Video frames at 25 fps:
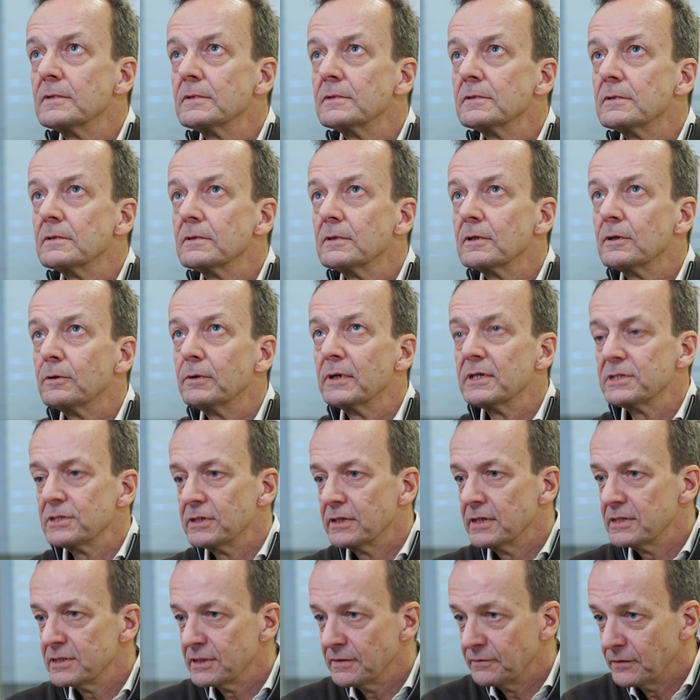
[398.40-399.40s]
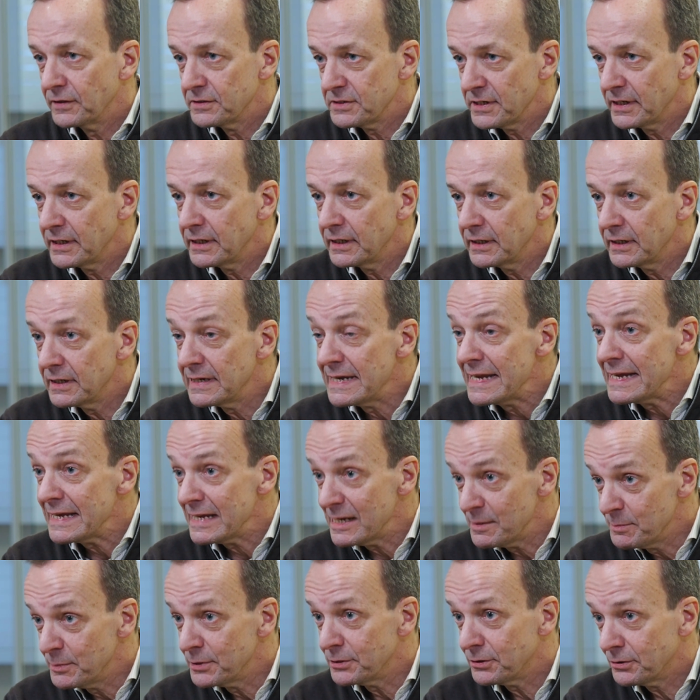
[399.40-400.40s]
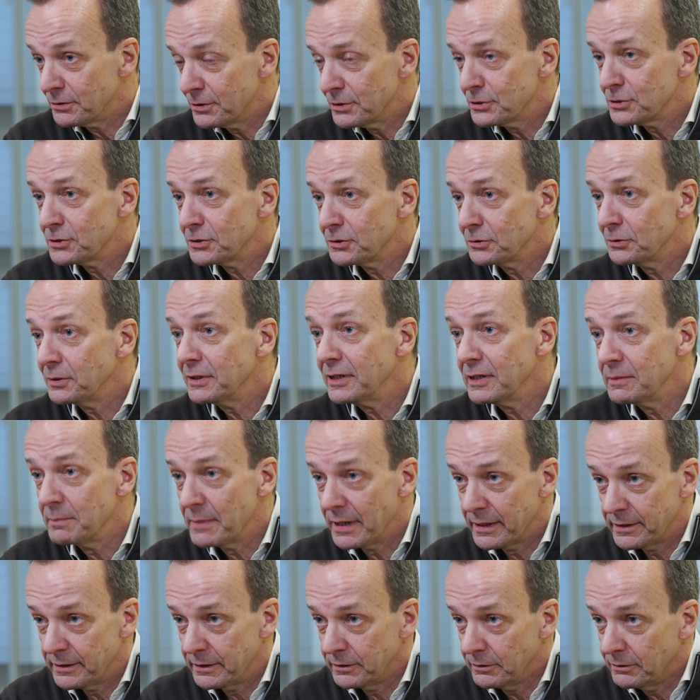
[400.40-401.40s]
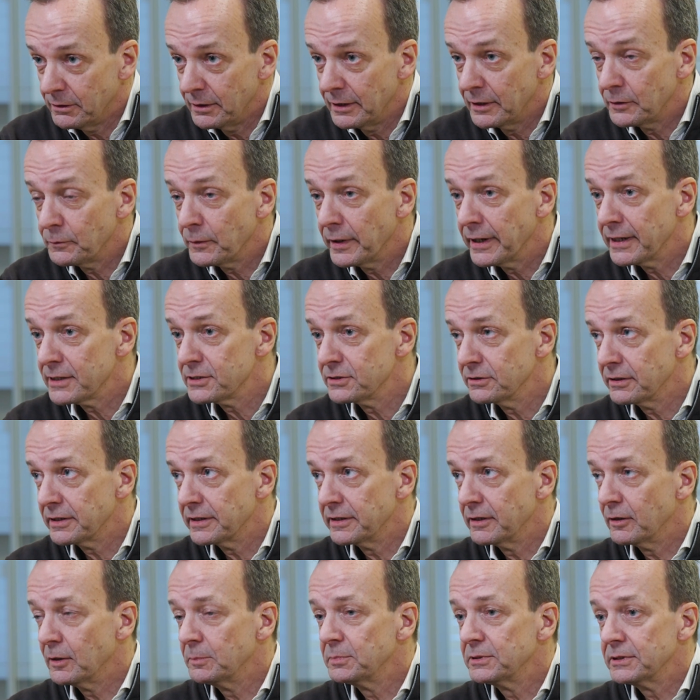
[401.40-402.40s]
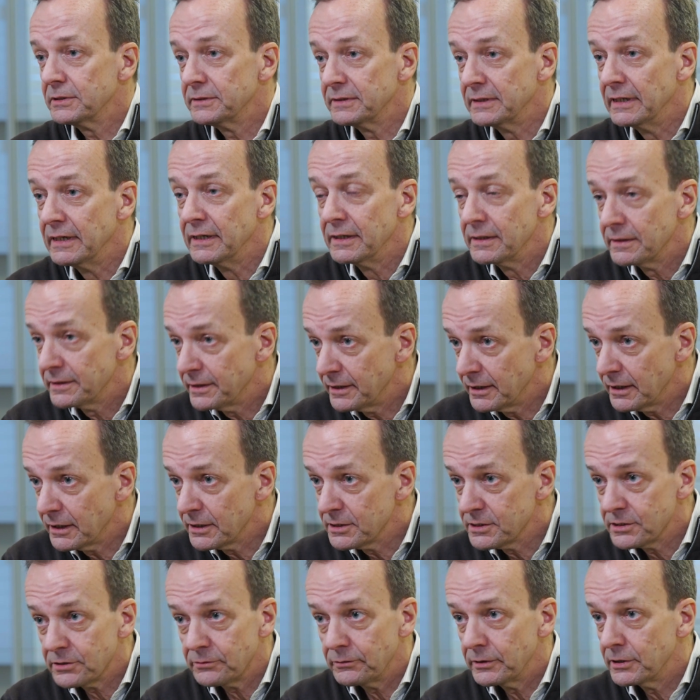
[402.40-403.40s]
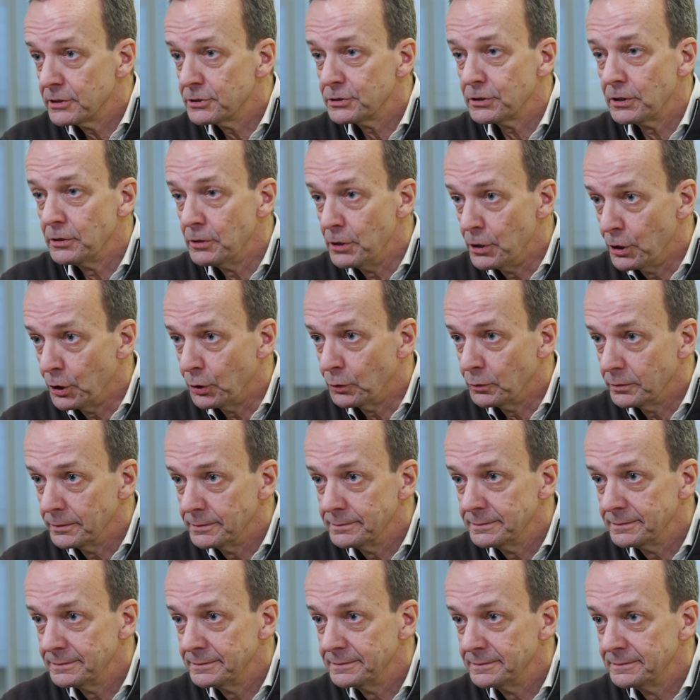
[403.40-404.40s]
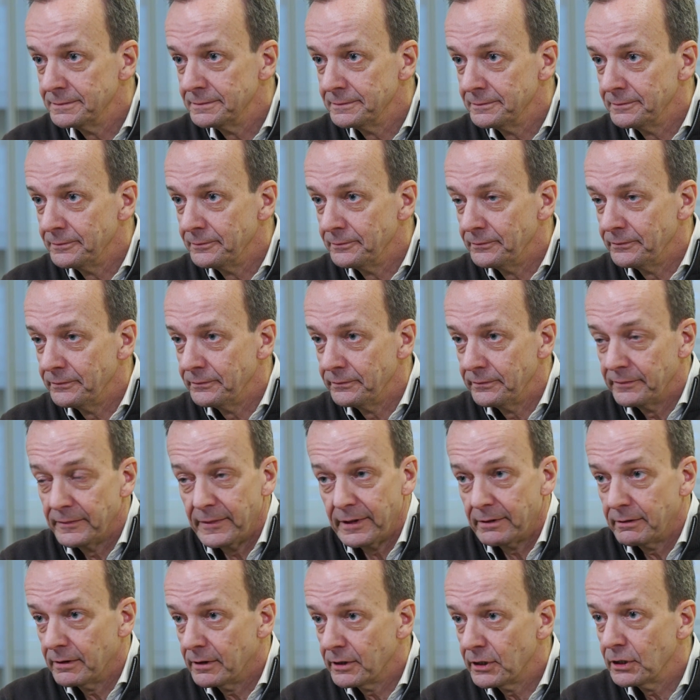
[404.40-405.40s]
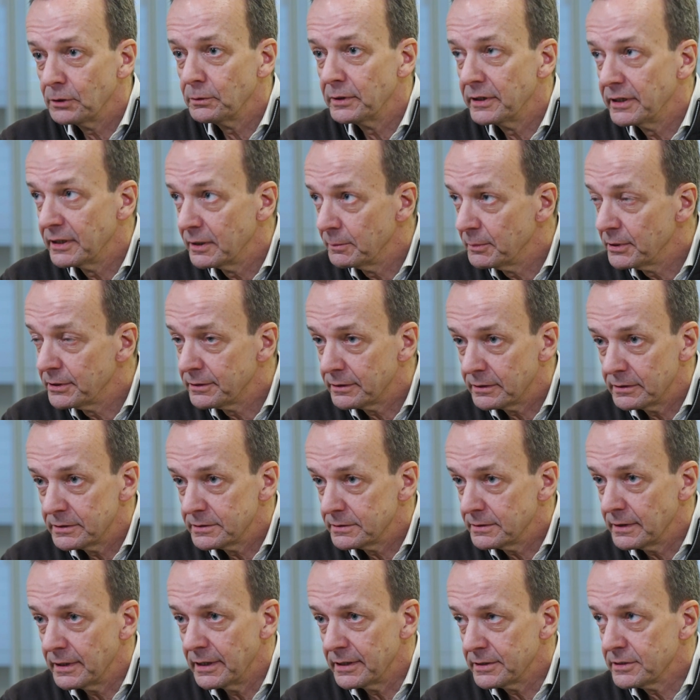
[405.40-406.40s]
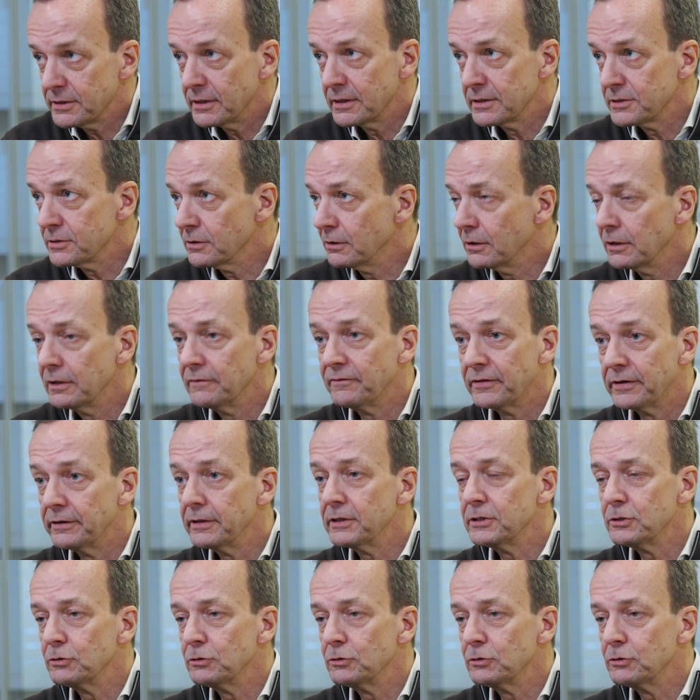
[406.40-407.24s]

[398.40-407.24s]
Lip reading: So the question is if there's any inhibitors to e-methanol and why it's not adopted. The answer is no. There are no inhibitors. It's all very